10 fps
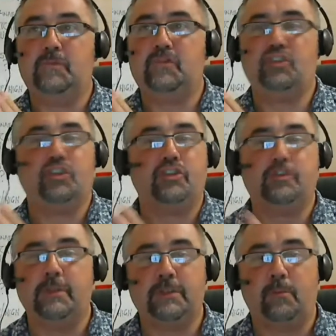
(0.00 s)

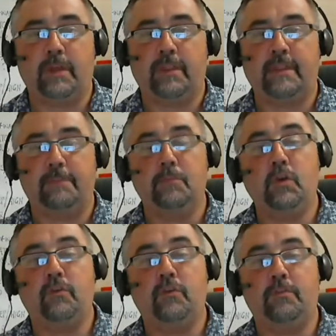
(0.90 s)
judgment on whether that
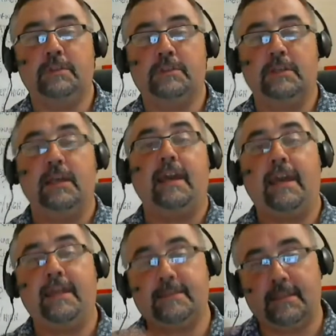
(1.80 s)
movement
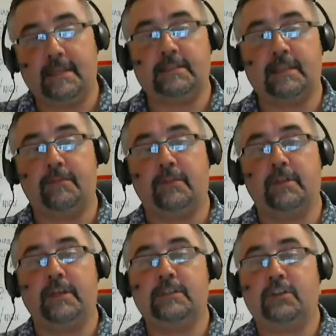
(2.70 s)
into the next level
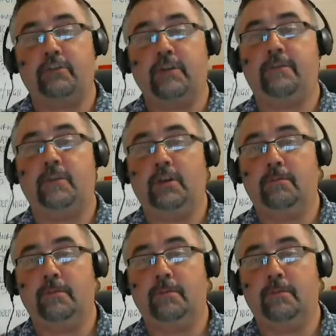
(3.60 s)
is correct for you.